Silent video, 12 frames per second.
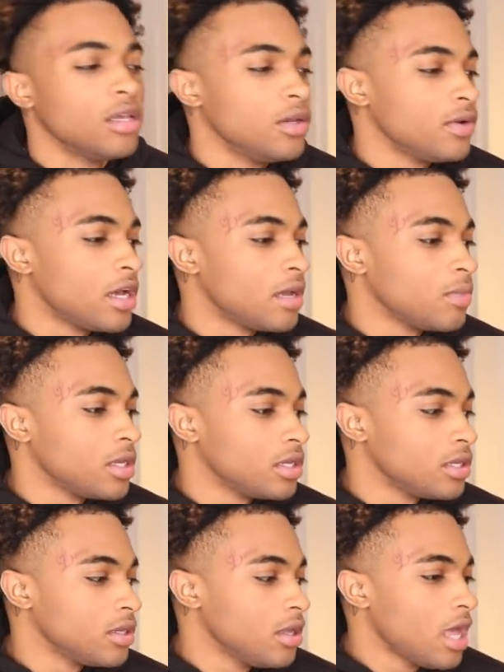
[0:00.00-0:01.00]
You know what I mean?
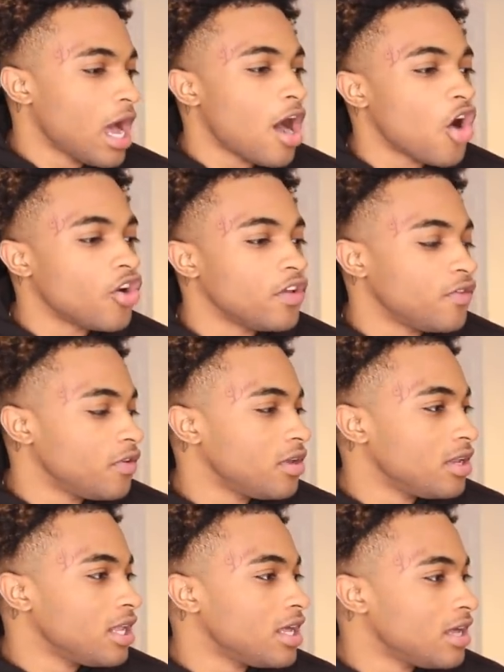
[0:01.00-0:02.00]
I already feel
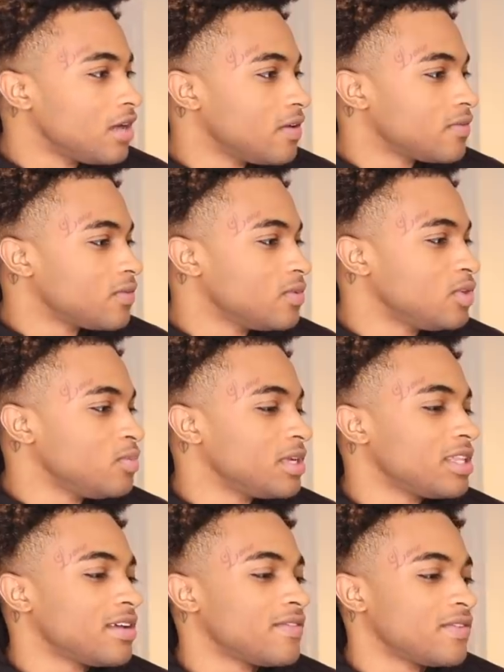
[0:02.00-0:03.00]
the love. What you
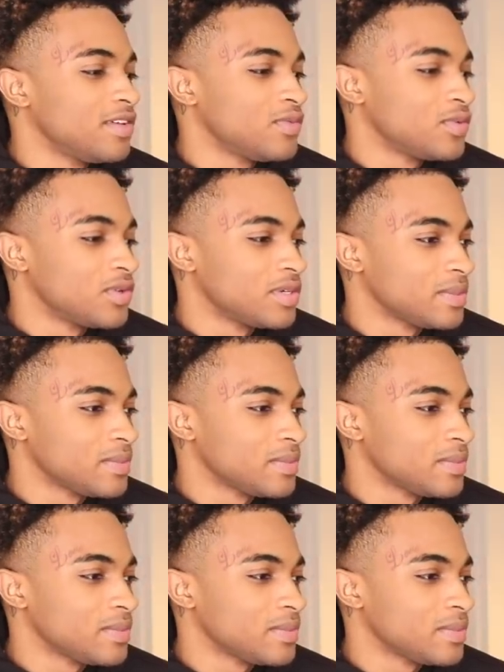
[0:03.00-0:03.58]
make that face for?